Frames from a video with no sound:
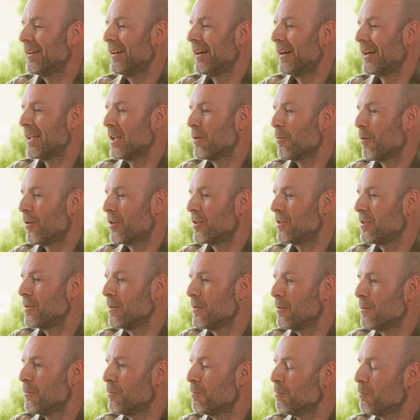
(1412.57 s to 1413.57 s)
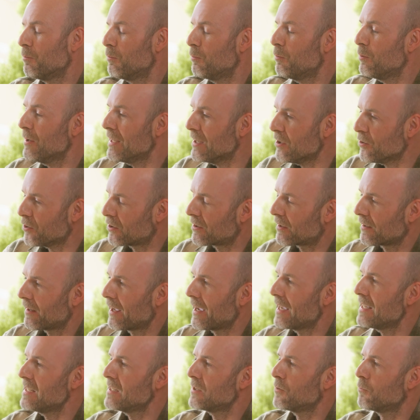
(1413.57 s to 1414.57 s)
Uh, you want to
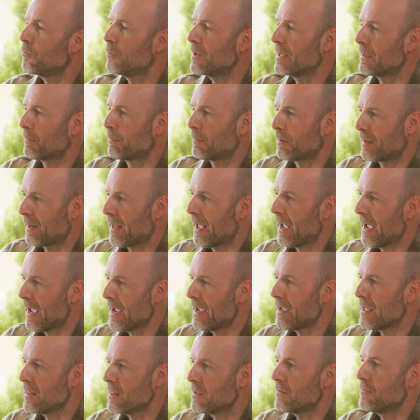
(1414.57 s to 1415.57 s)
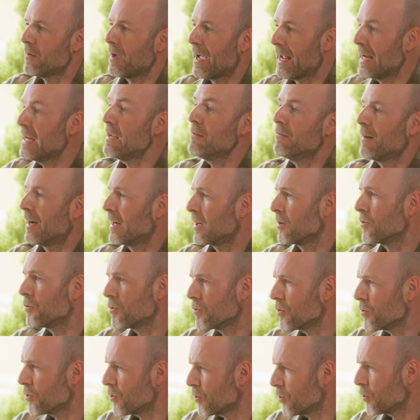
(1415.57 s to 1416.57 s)
reutilize and reapply the, any
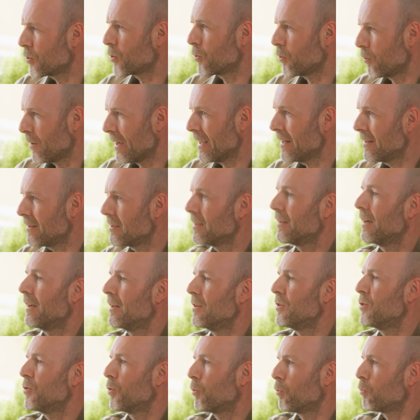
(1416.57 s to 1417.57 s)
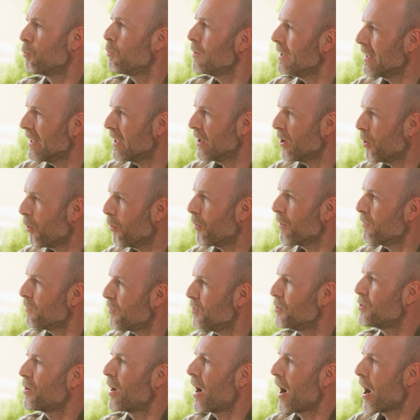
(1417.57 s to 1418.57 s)
value you create, and you don't really know in
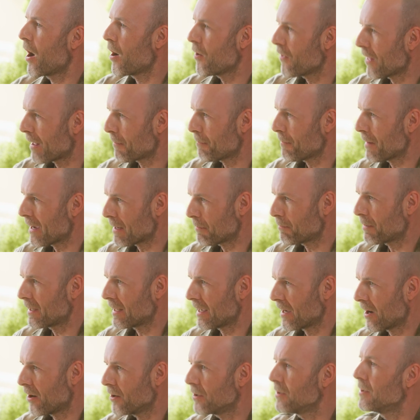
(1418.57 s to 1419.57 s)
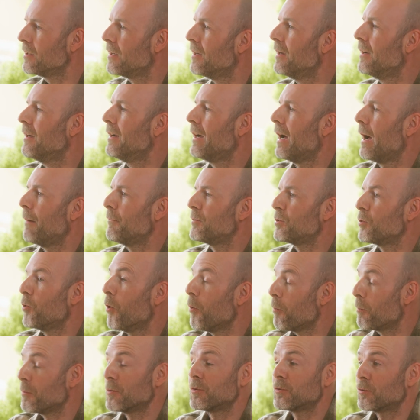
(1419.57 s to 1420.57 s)
future how that might play out. Mm. Um, so
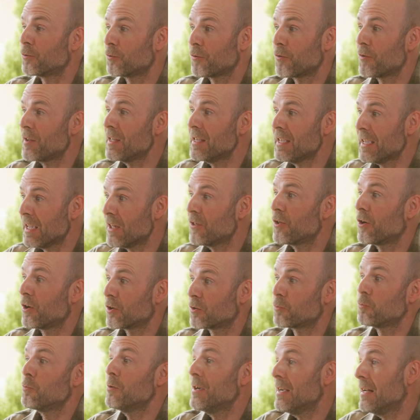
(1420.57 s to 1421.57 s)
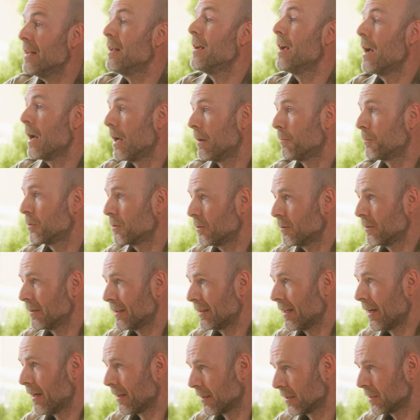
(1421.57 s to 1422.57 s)
open source ethos really helps with
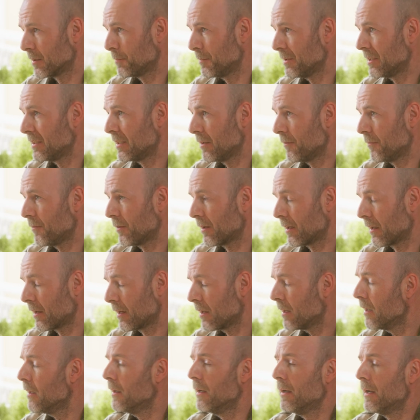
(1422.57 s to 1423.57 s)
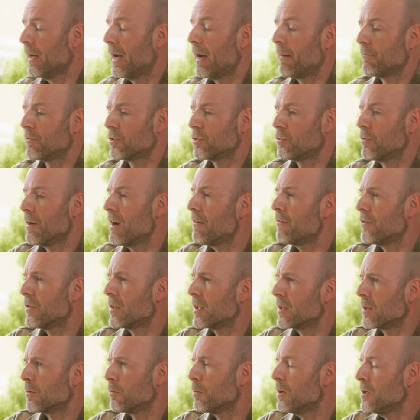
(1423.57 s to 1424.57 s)
that specifically. Yeah. Um, so
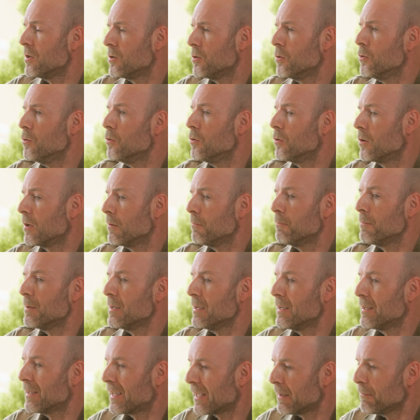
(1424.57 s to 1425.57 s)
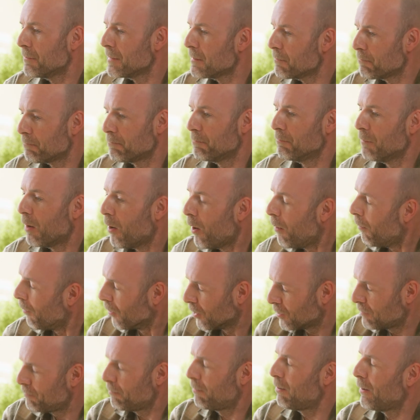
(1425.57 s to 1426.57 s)
everything that we do can be can be
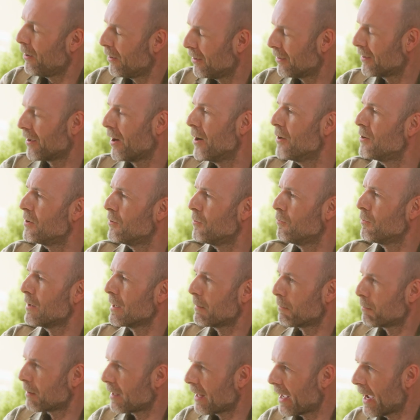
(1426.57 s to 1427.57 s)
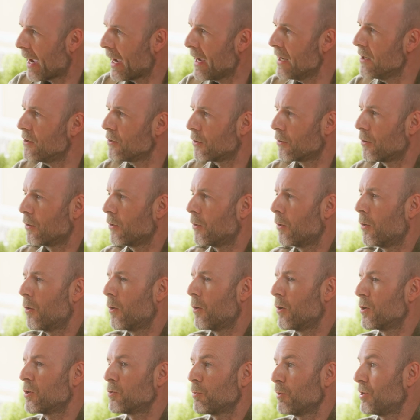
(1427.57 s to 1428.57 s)
almost pulled out and we applied or,
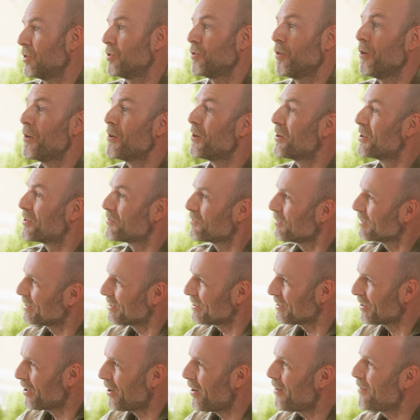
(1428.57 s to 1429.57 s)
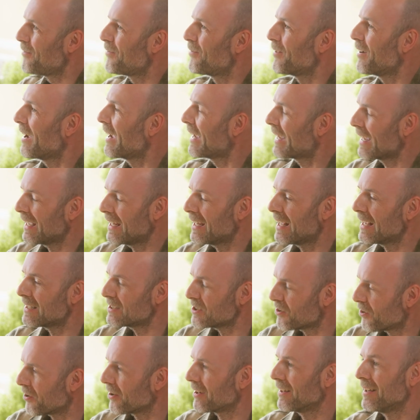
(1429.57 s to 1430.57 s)
or switched on or switched off. Again, as
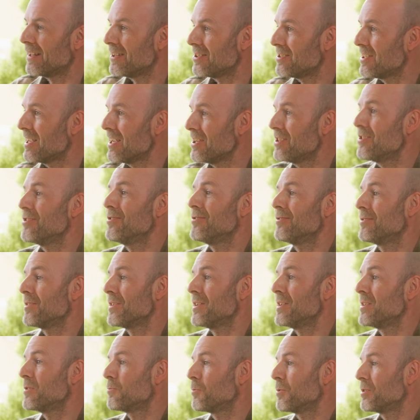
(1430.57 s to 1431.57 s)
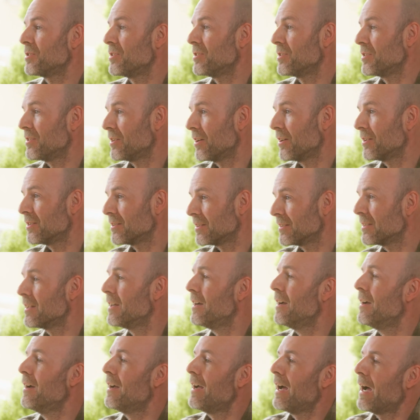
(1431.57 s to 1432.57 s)
the organization changed, which does,
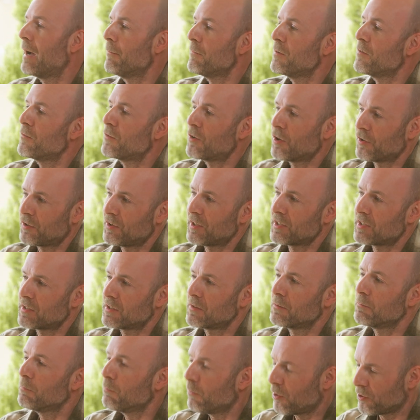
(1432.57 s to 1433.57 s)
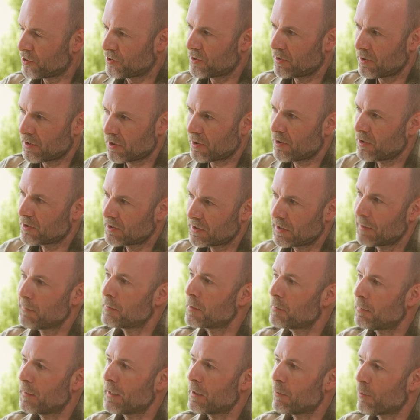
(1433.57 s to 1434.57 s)
um, you've got this modular
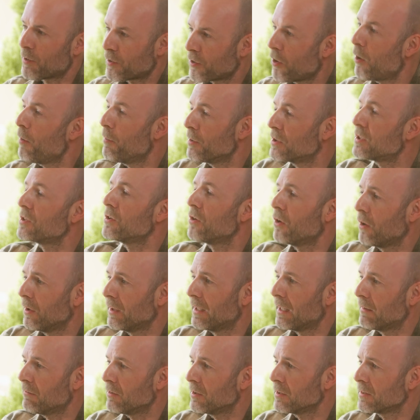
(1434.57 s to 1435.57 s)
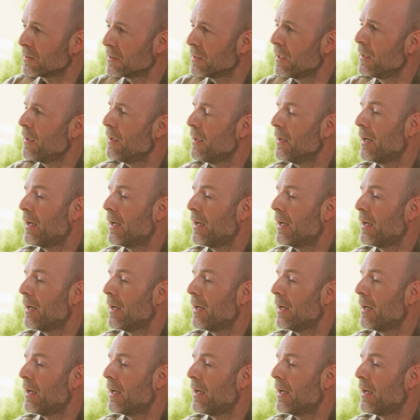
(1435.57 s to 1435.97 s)
concept to play with almost at all levels.